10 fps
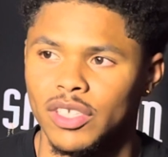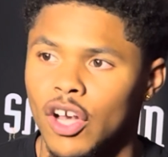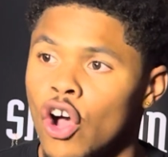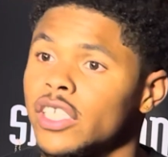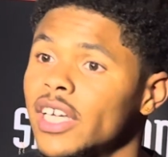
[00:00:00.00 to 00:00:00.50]

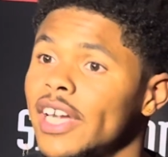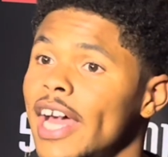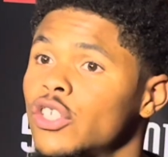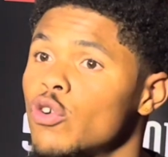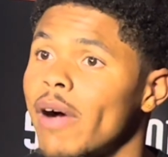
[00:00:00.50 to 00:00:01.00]
Only thing
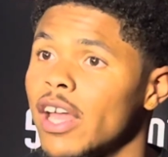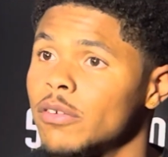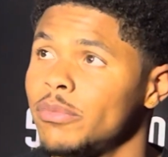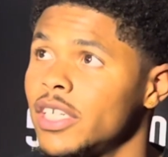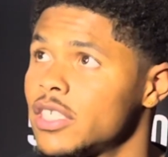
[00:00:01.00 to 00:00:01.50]
that do bother
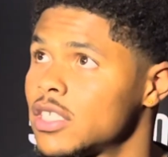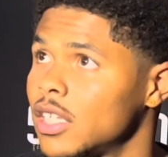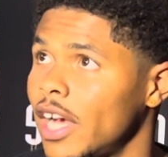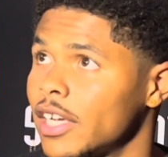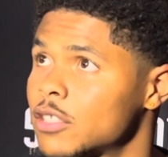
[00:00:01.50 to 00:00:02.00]
me is
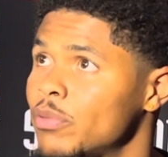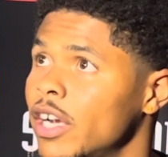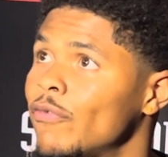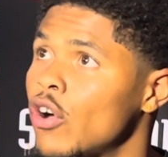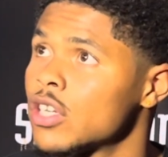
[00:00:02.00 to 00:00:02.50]
like
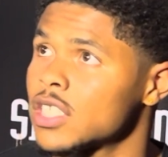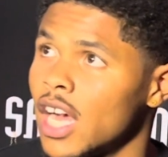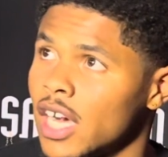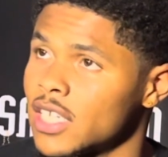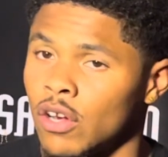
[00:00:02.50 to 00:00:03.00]
spreading false lies.